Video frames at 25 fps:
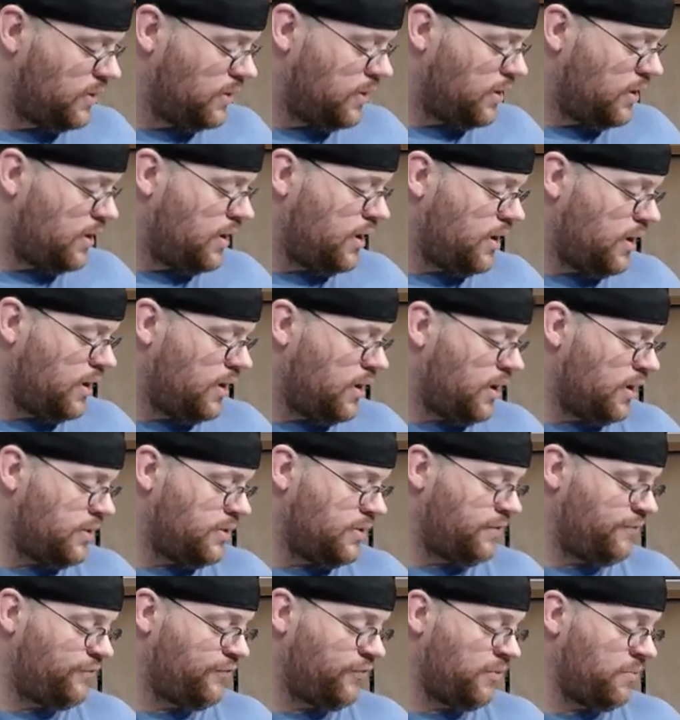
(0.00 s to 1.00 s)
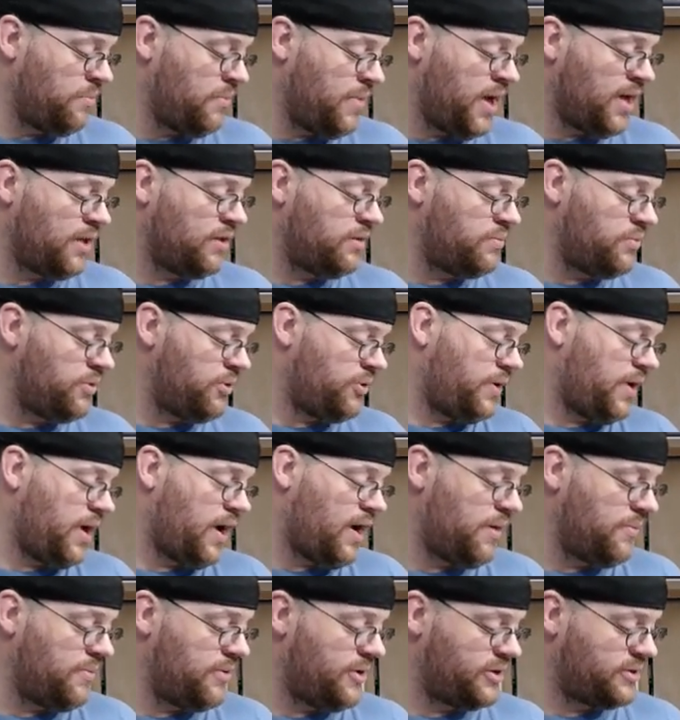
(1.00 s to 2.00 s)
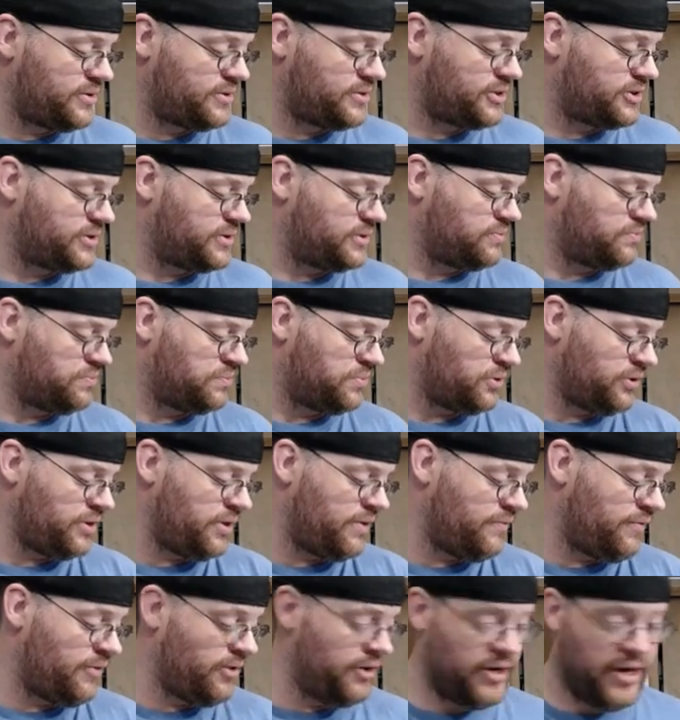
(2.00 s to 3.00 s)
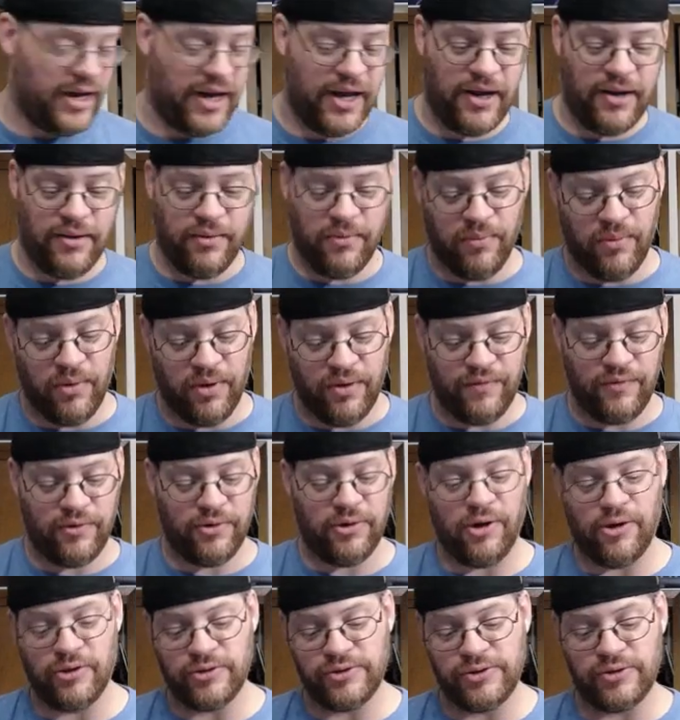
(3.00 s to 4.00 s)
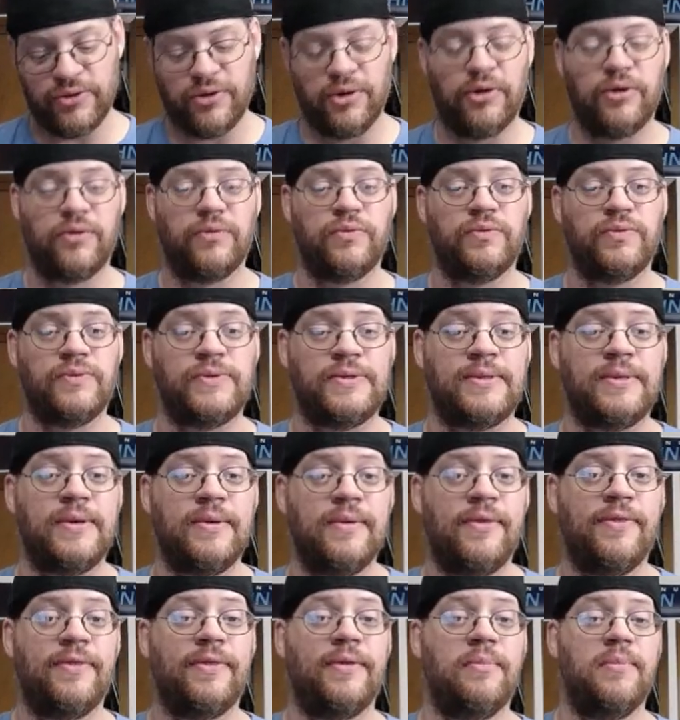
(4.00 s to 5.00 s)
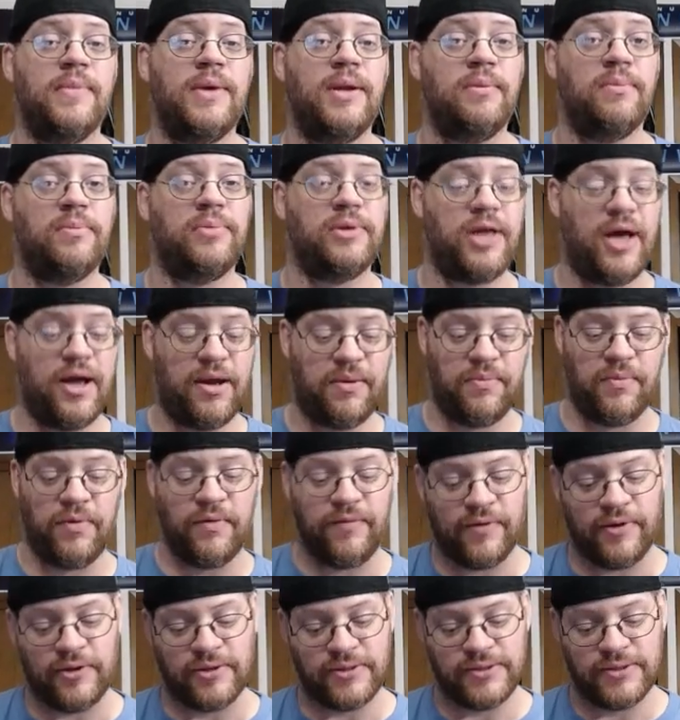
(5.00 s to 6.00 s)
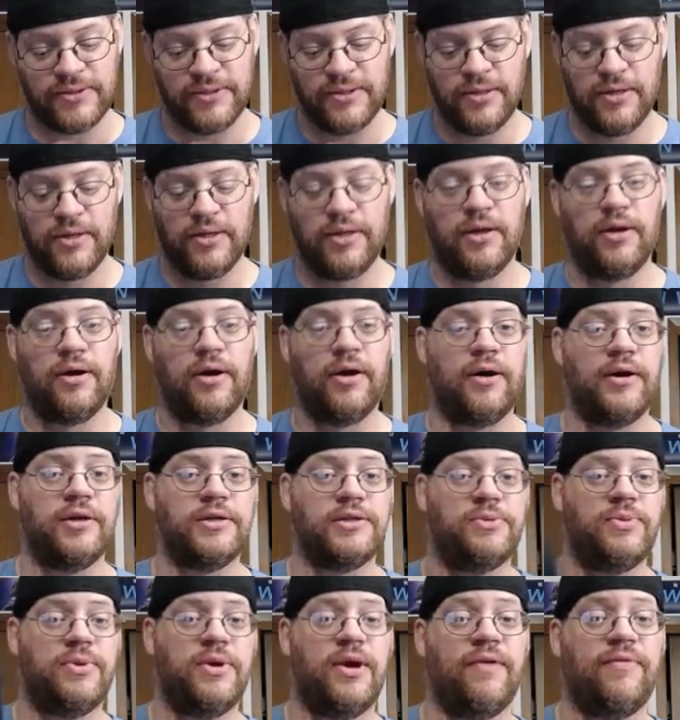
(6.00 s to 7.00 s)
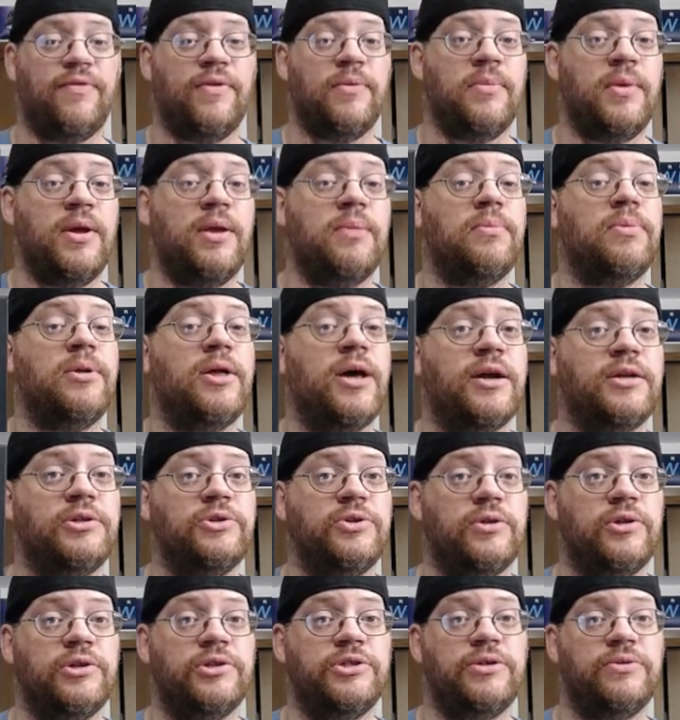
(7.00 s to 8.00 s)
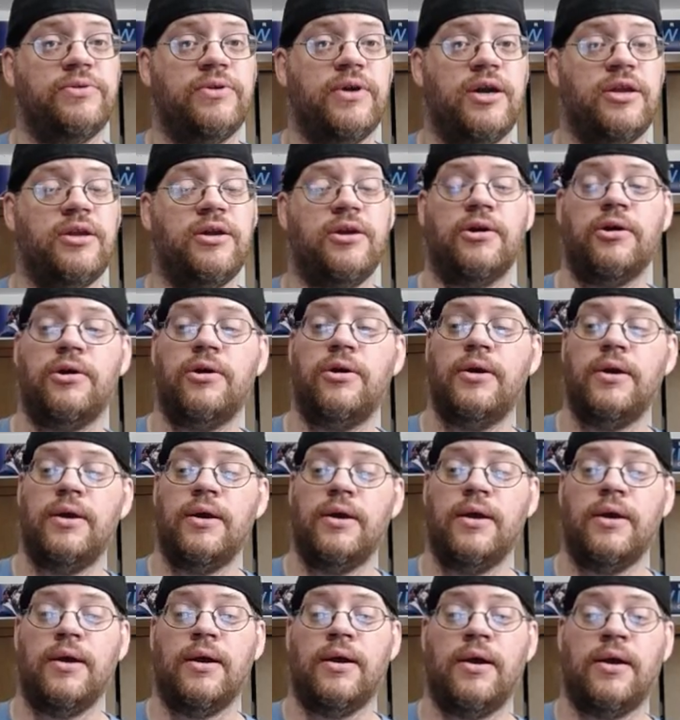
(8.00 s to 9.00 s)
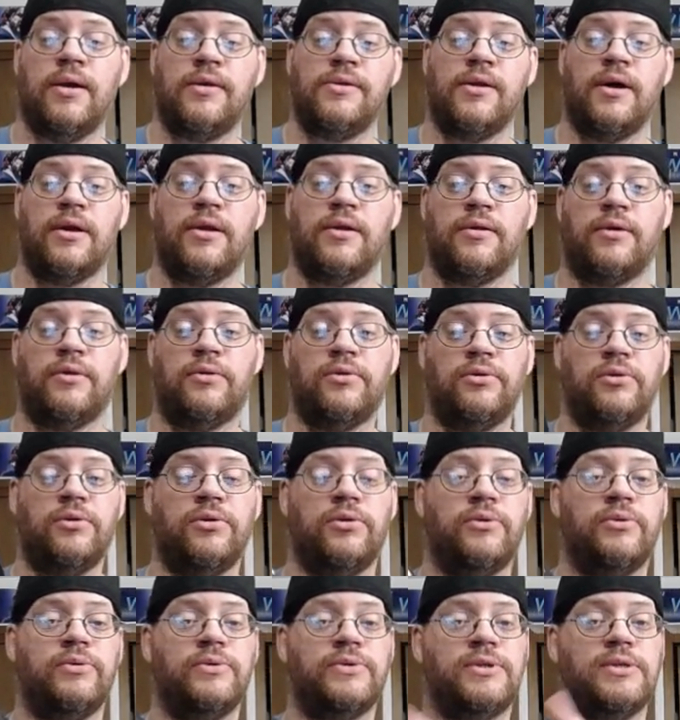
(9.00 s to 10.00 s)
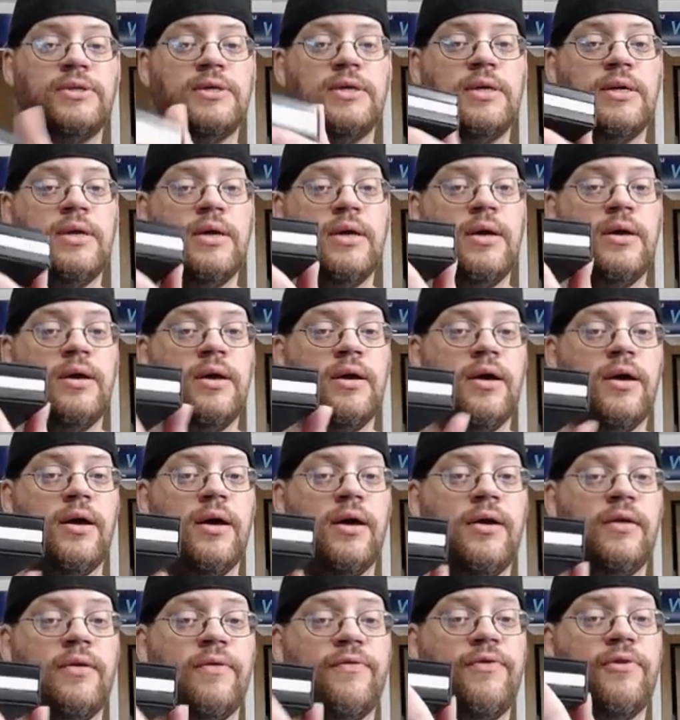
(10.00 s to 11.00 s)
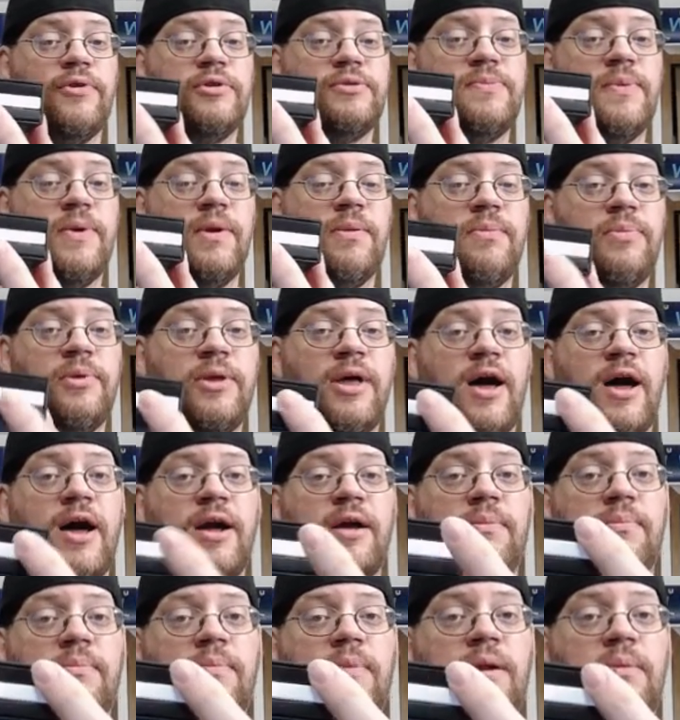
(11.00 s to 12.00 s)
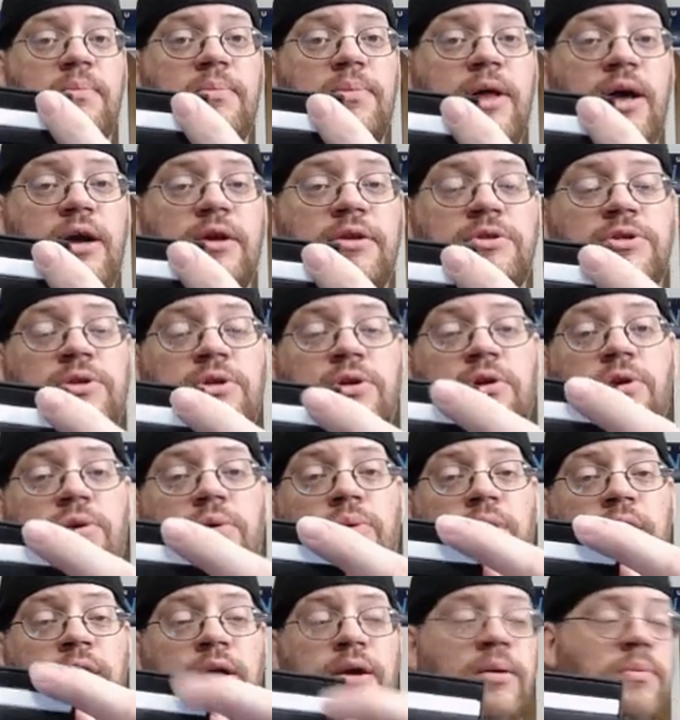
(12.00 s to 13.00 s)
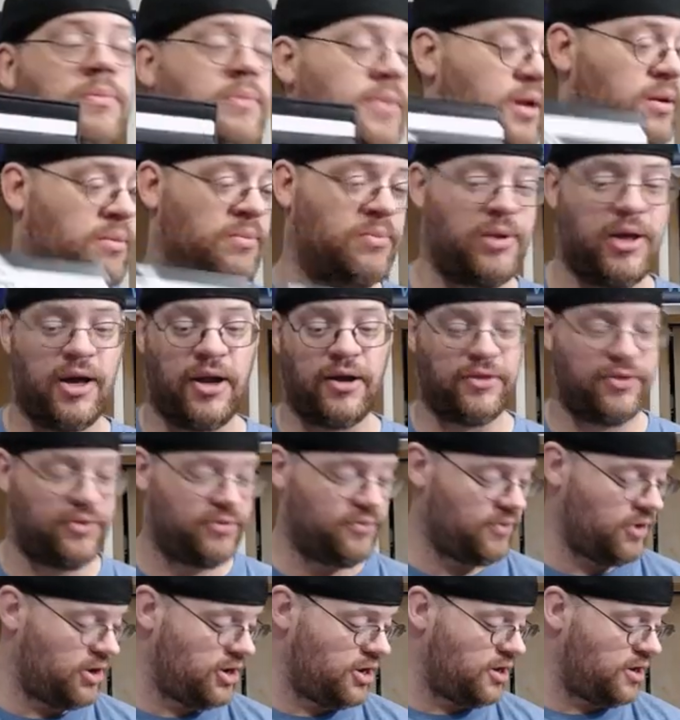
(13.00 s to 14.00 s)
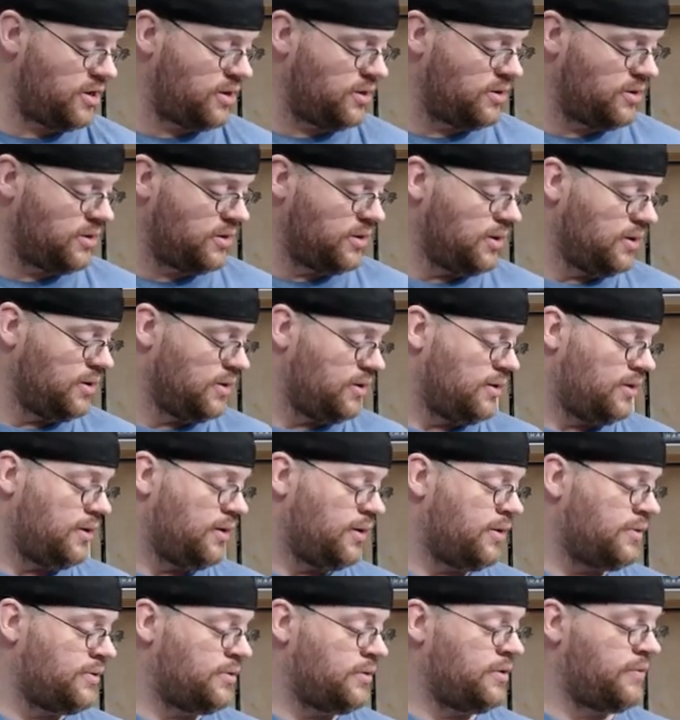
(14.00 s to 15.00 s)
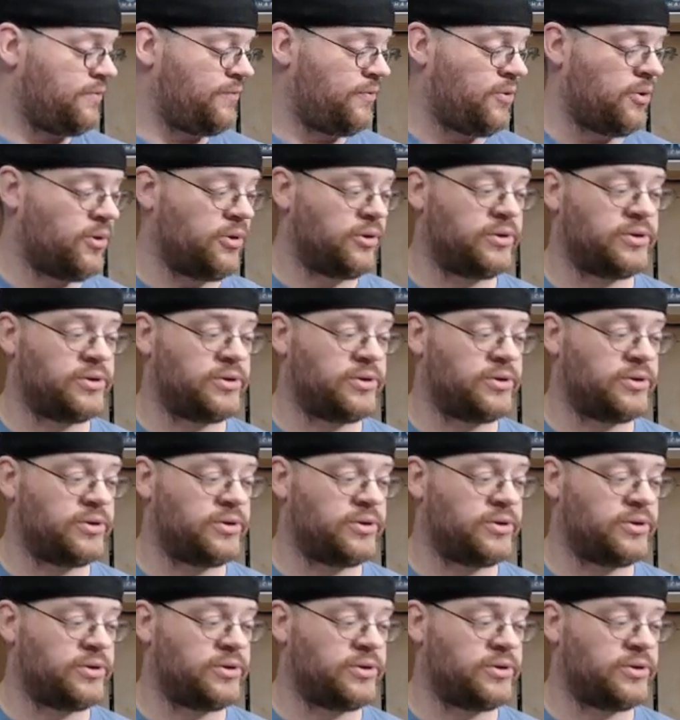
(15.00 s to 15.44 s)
And then from Malibu Comics, believe it or not, Marvel also owns the Men in Black movies. Uh, so we have the Men in Black trilogy right here and that includes uh, the first Men in Black, Men in Black 2, and Men in Black 3, and then, of course,